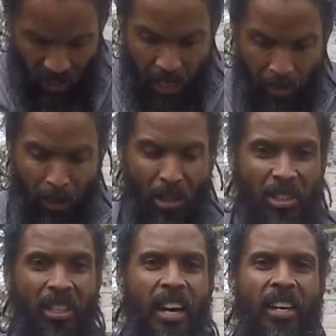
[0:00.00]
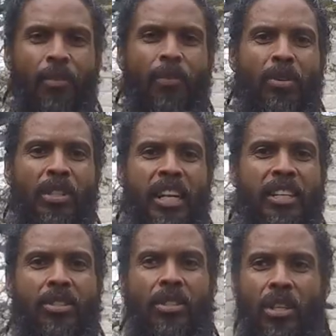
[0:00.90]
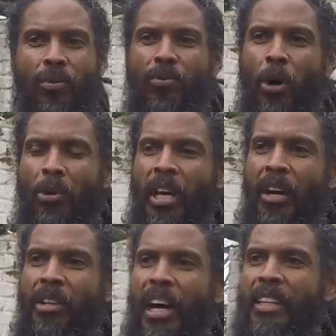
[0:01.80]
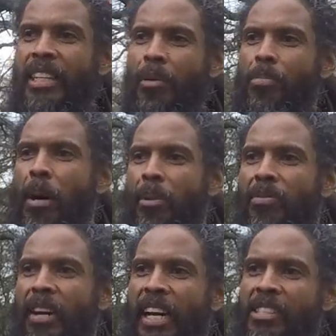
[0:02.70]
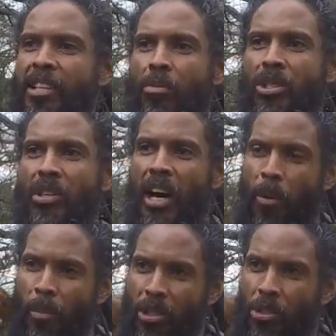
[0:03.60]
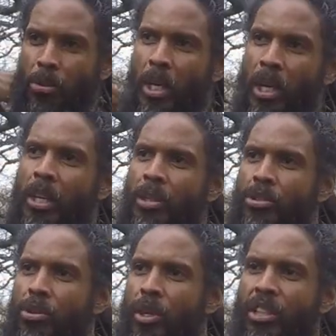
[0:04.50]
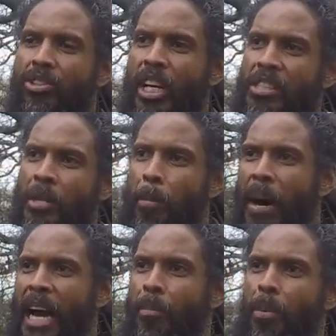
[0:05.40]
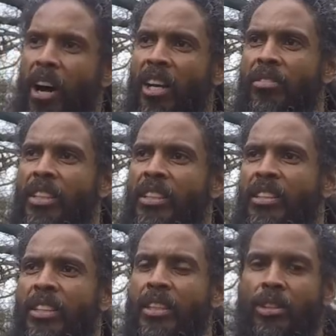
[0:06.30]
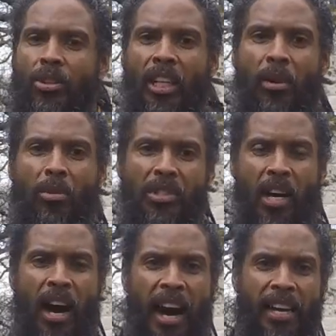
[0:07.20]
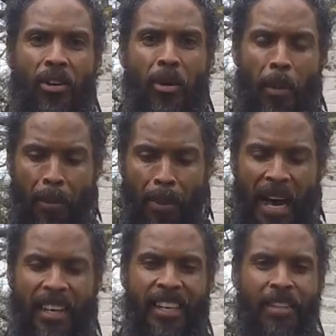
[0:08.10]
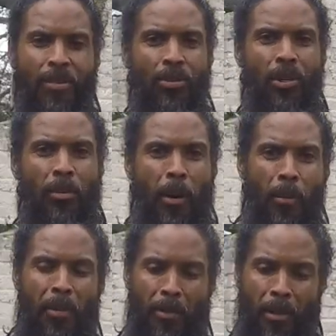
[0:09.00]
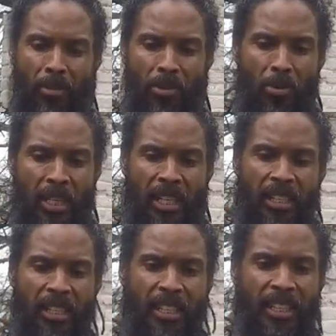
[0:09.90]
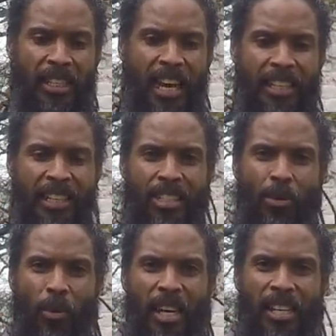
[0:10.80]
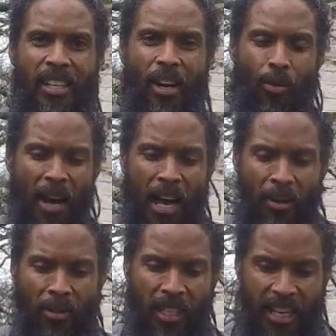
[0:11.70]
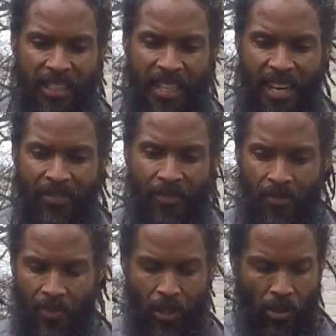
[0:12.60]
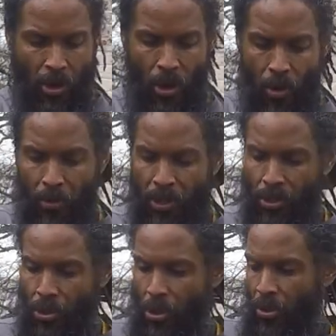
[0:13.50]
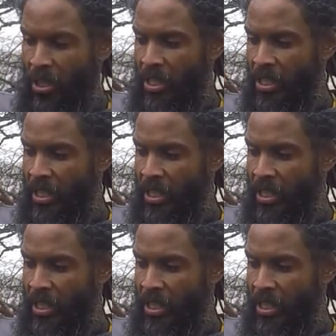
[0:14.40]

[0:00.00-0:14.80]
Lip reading: because it kind of feels like it's gonna fall down. Now I think probably if I had someone to help me to adjust the back part of it, so that was higher on my back. I even thought about maybe doing it like this way, around like that. So over the shoulder